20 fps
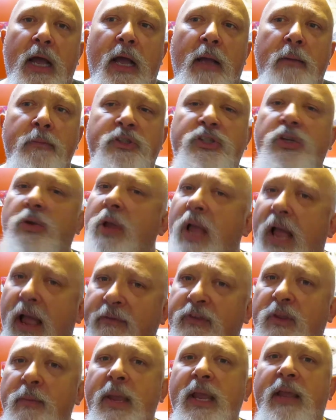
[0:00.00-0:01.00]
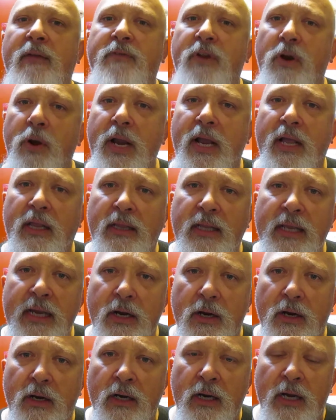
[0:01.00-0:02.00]
So you have to make it very
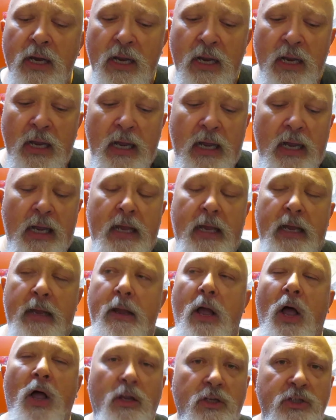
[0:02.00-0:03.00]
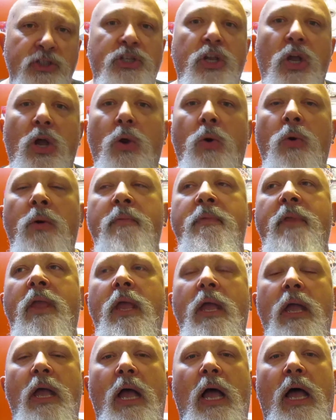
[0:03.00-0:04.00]
clear. Also,
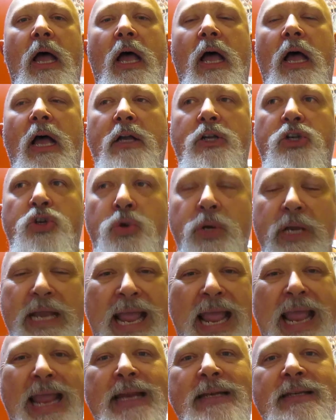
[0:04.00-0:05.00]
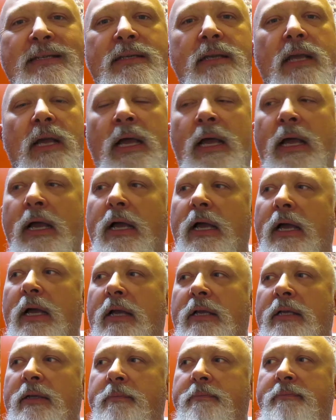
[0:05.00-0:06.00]
create,
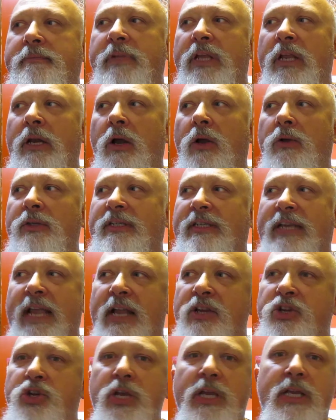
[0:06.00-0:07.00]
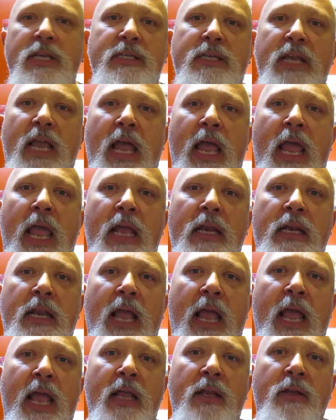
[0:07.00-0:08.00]
sketches
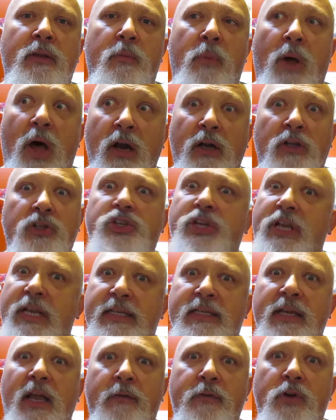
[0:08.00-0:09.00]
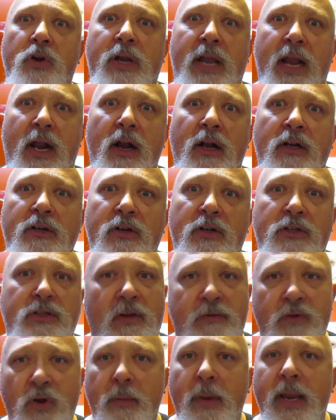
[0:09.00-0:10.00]
and model sheets of your characters,
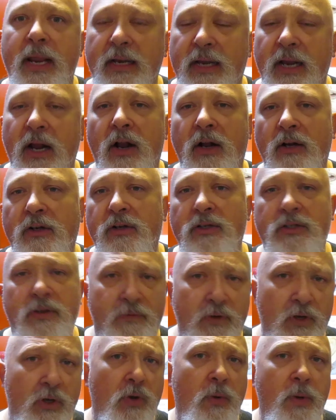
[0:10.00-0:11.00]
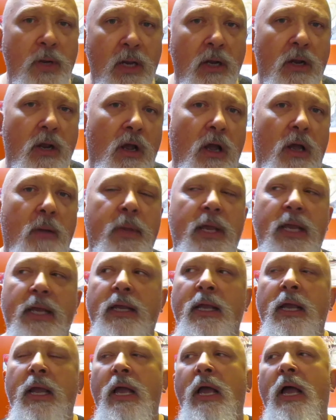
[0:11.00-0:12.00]
of your main characters. If you're doing a
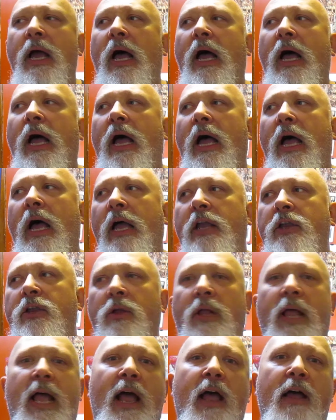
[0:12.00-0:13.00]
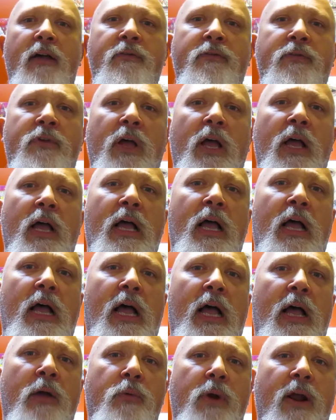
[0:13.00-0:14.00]
comic, you'll have
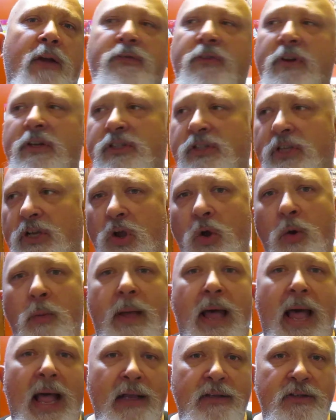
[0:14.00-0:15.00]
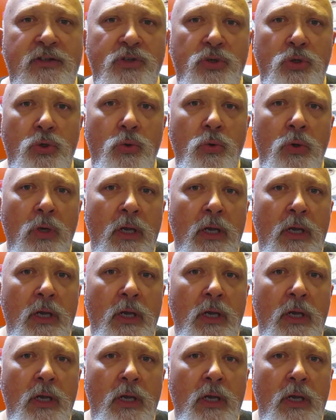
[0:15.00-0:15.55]
a reference to go back to